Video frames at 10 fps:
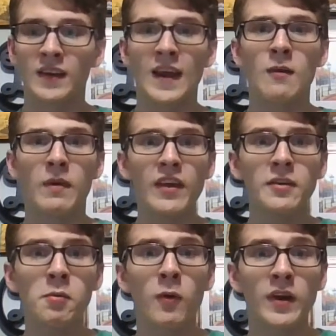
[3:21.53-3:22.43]
Now, by
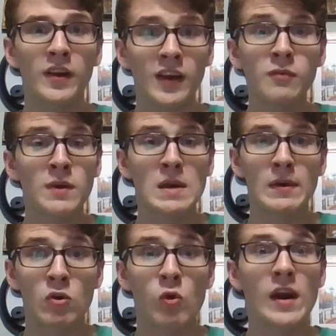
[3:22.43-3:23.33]
this point, he's
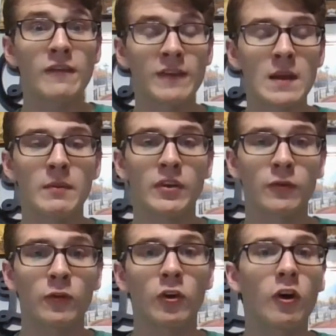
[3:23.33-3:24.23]
becoming quite famous
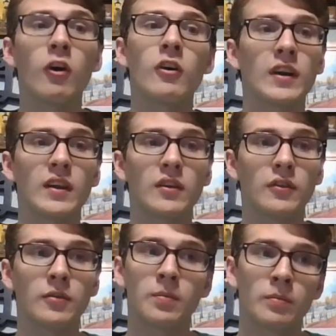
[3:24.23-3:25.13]
for all
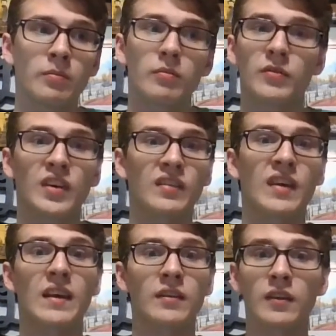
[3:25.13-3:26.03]
his
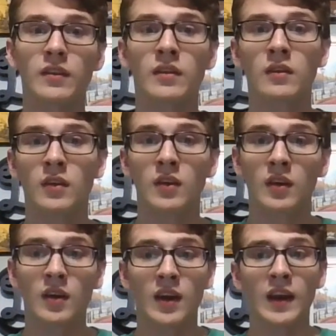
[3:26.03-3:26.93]
successes
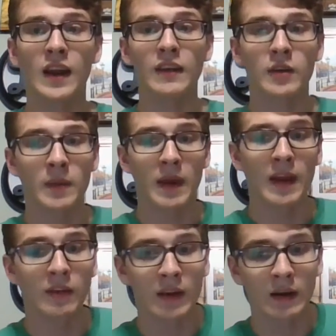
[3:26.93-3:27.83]
and
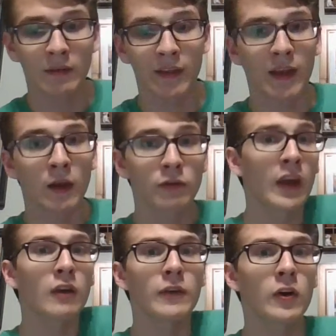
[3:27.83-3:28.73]
escapades and everything else.
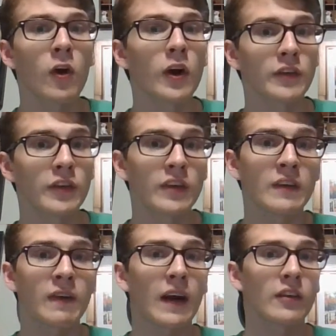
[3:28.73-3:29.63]
Not all the causes
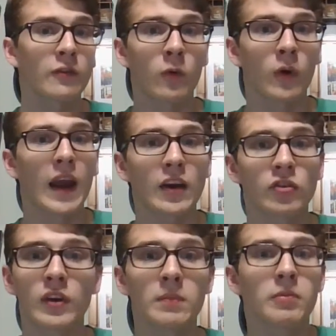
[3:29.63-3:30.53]
he fights for
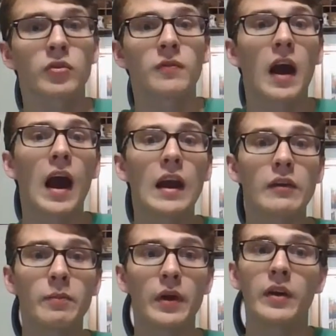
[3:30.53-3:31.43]
actually
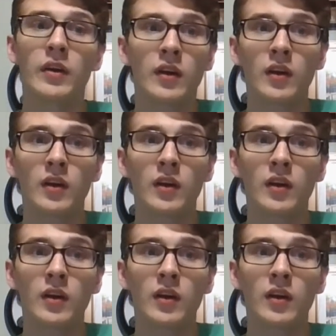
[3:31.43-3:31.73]
survive, but